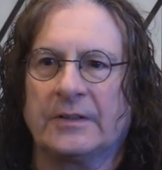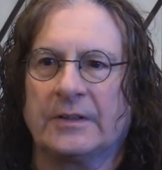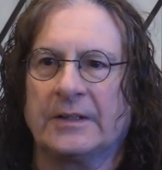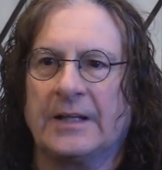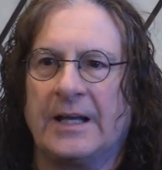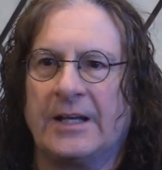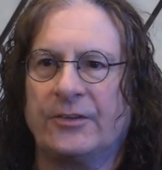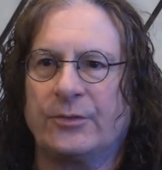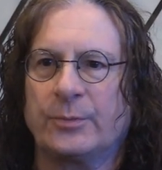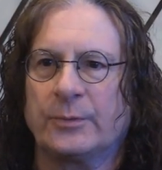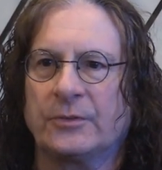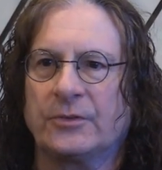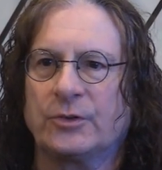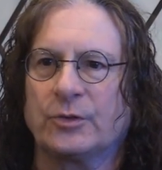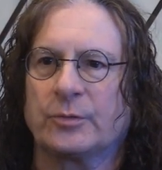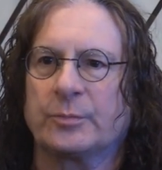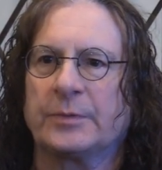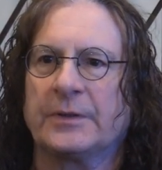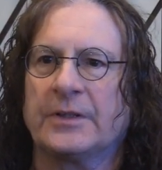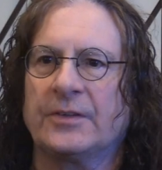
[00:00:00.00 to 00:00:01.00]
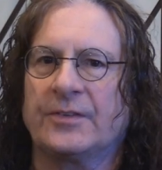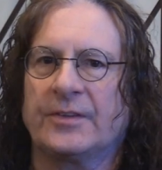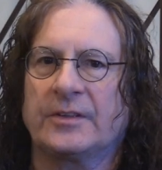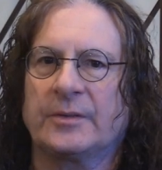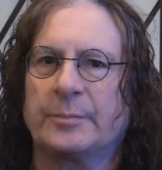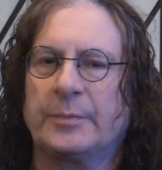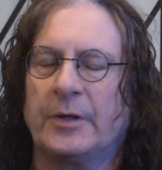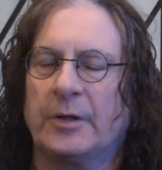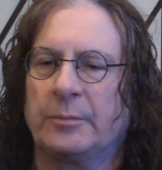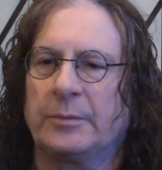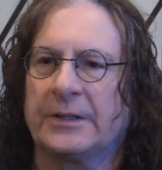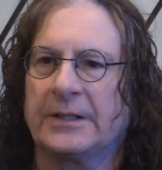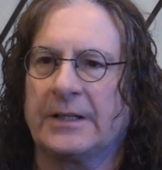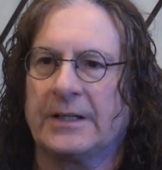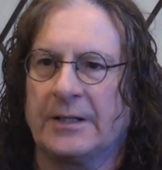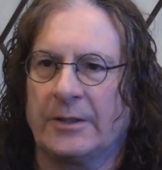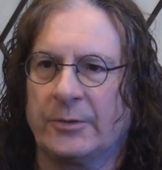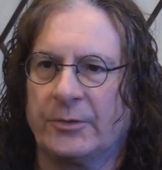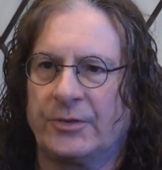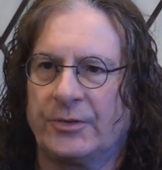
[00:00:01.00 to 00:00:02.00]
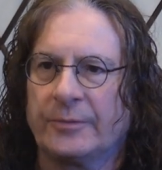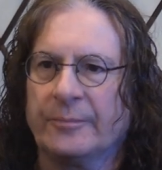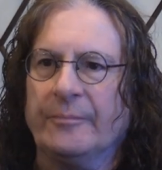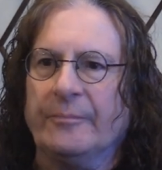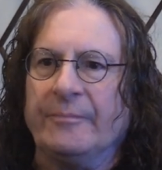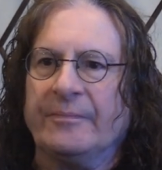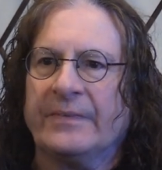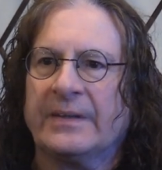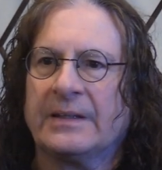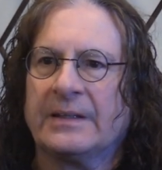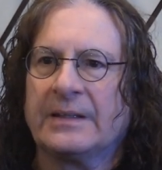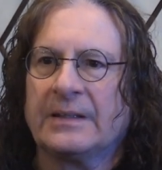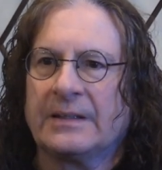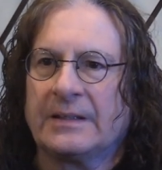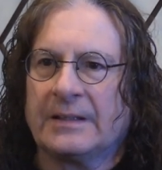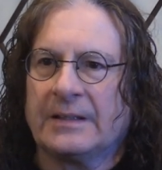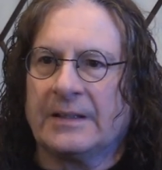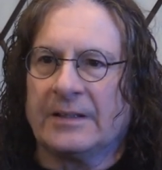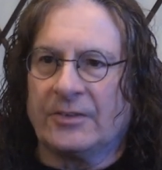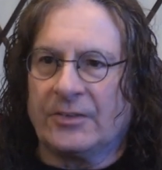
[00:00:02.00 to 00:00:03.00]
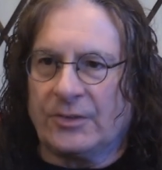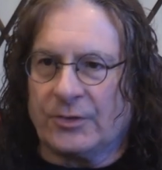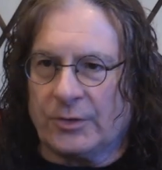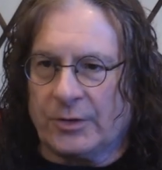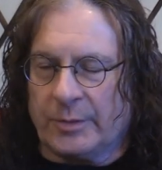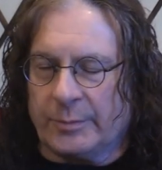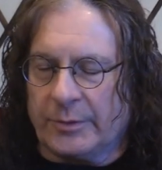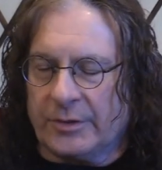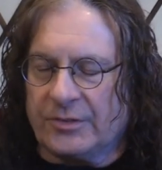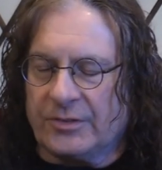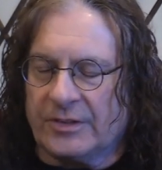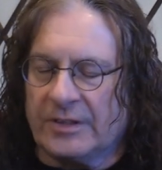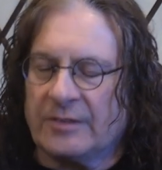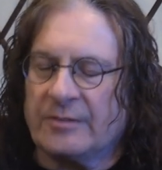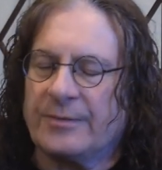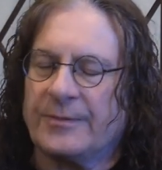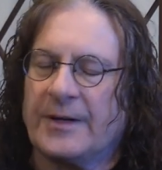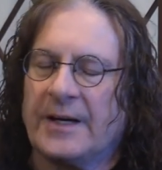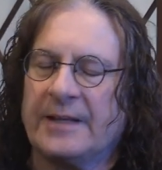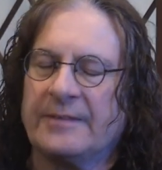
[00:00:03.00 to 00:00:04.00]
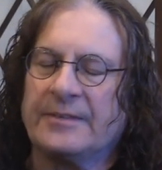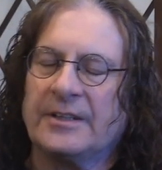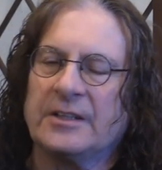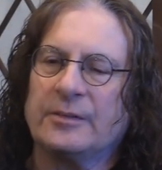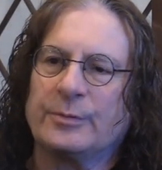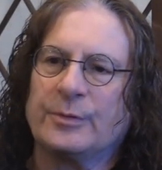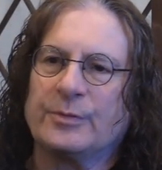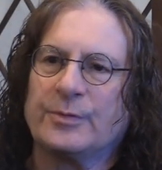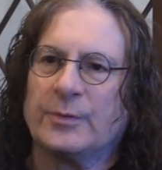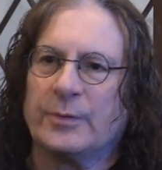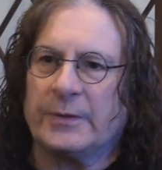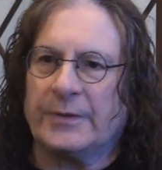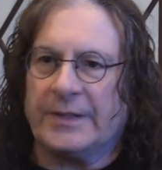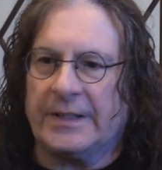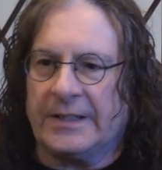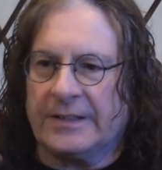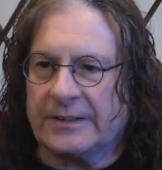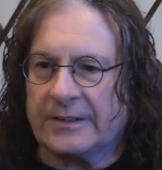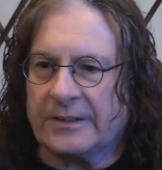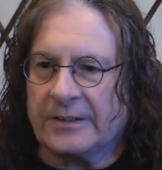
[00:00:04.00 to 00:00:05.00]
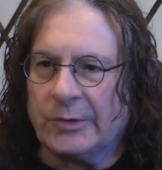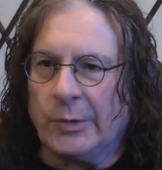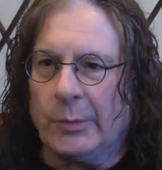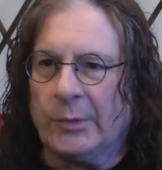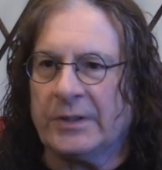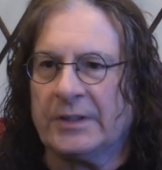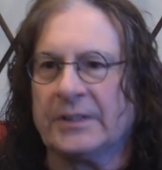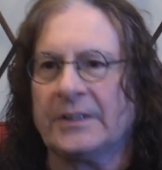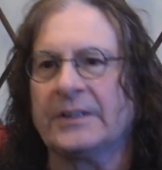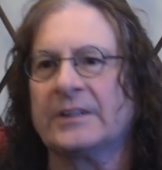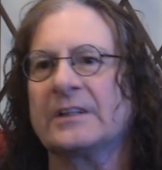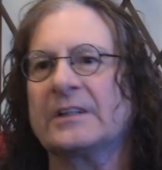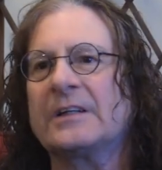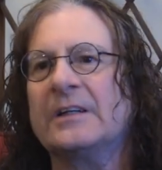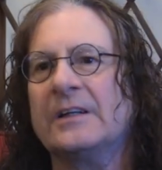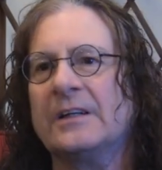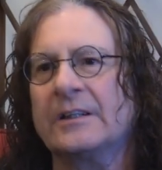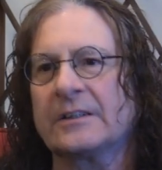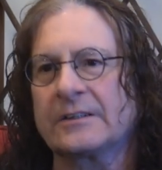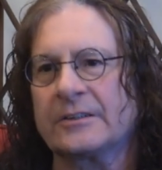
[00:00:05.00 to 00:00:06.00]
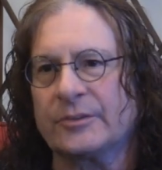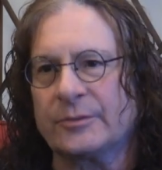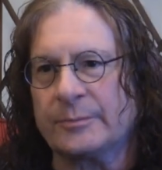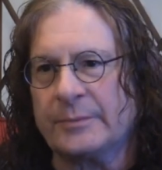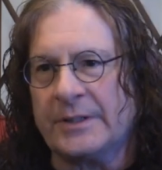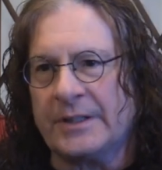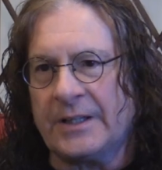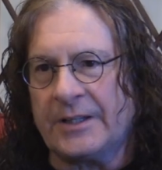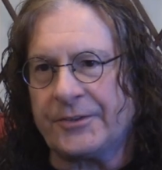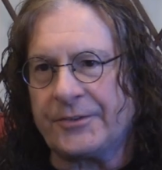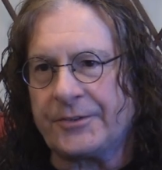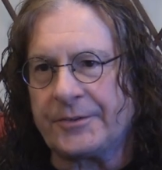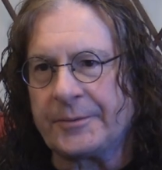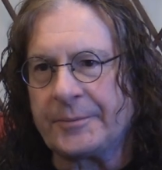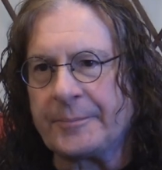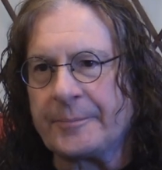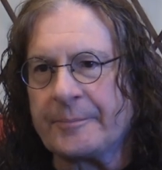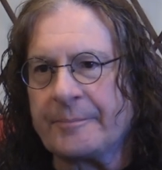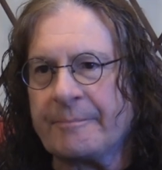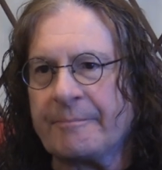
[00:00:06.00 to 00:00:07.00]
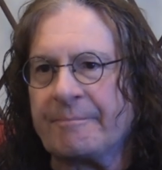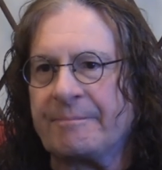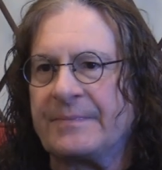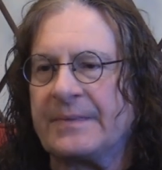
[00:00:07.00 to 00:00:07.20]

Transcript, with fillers: The last one took place at the Public House in Sturbridge. In Sturbridge, and then five days before that in the Colonial and in Concord, Mass. Okay.